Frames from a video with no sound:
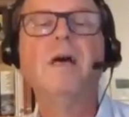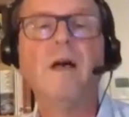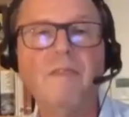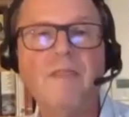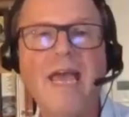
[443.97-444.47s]

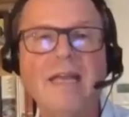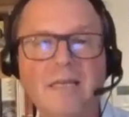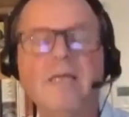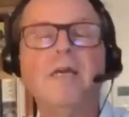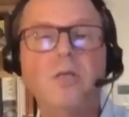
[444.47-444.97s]
And
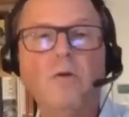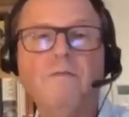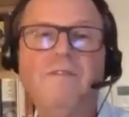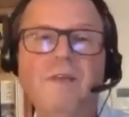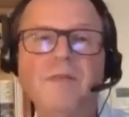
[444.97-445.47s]
then your
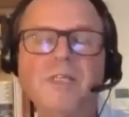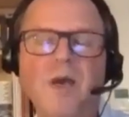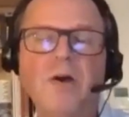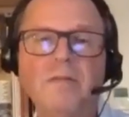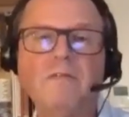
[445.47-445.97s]
fib is
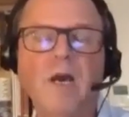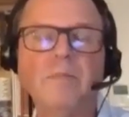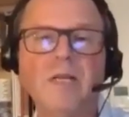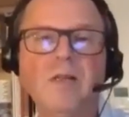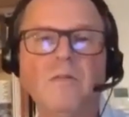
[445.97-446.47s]
kind of
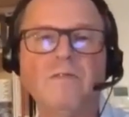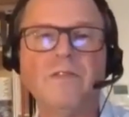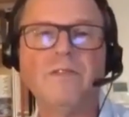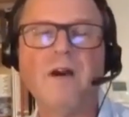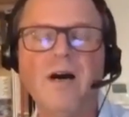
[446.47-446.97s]
coming along
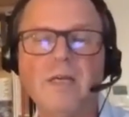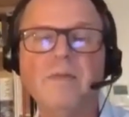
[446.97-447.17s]
for the ride,